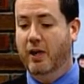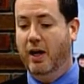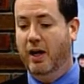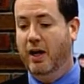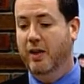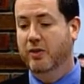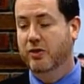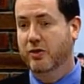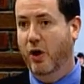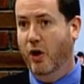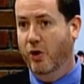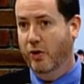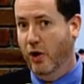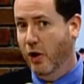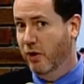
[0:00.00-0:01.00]
uh,
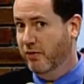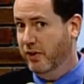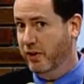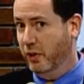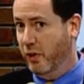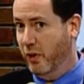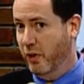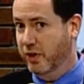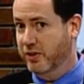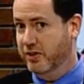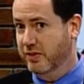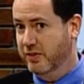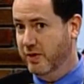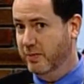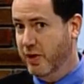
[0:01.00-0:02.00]
over the course
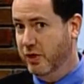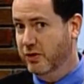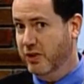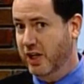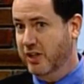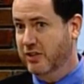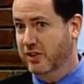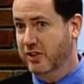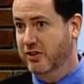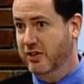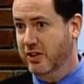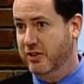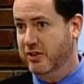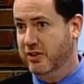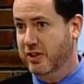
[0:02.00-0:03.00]
of the Moche's
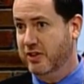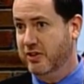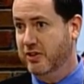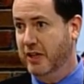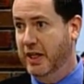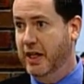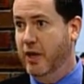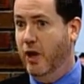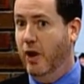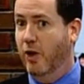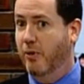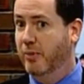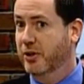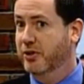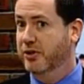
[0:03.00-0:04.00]
existence,
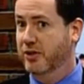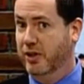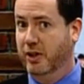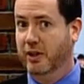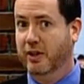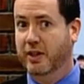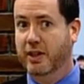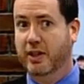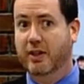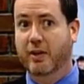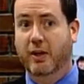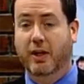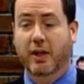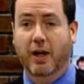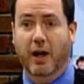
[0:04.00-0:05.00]
almost certainly
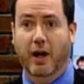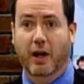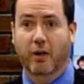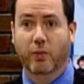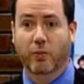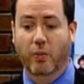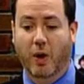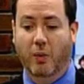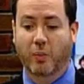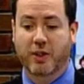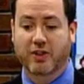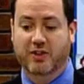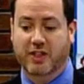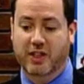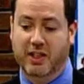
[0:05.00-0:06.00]
uh, what we
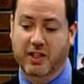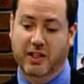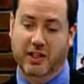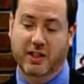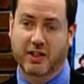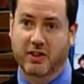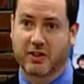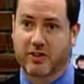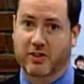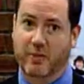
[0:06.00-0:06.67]
see is